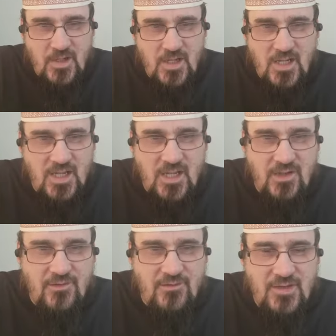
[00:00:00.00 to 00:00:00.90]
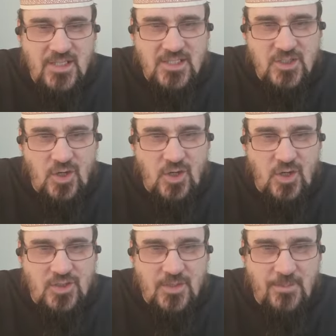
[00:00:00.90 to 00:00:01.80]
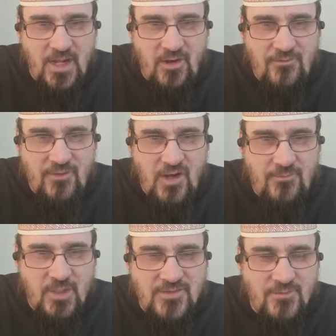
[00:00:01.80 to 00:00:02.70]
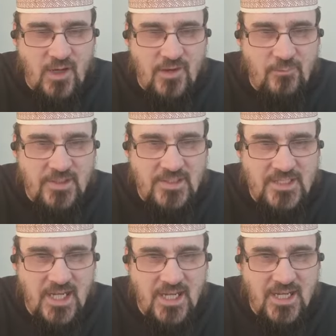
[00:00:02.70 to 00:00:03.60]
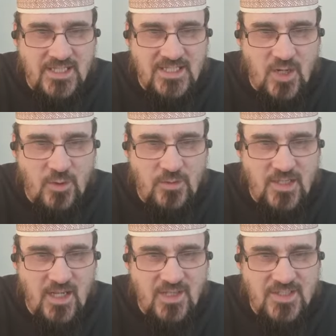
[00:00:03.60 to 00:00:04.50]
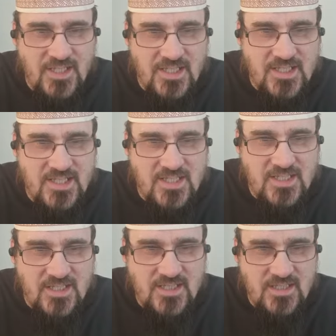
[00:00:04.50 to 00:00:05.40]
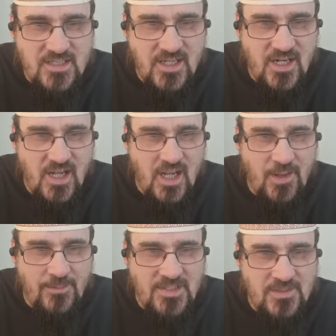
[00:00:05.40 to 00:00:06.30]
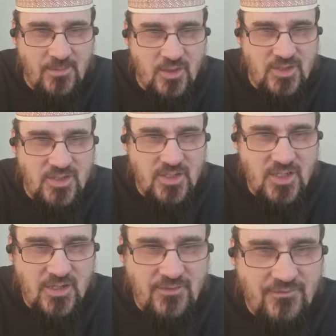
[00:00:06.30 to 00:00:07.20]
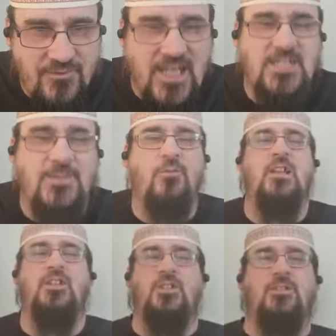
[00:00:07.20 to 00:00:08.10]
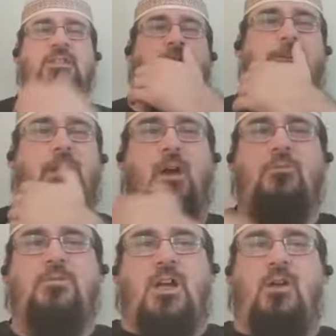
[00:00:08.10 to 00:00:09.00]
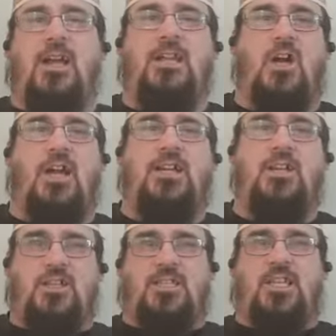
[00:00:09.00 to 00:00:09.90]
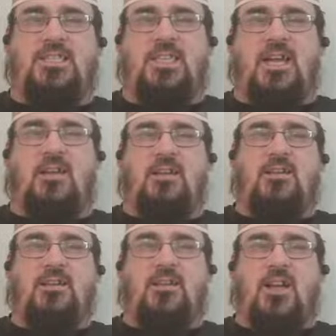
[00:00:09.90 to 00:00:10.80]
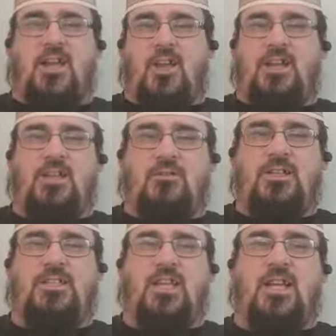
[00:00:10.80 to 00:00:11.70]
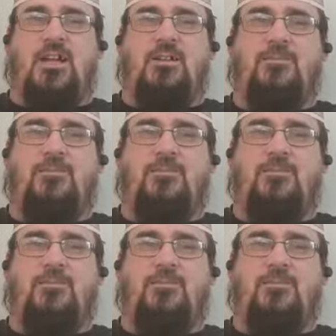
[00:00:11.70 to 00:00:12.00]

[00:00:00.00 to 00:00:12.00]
I, it's not about five plus five when ten as only answer is Islam is the most flexible religion. Yeah, no, no, I, I can attest to that, and I can agree to that.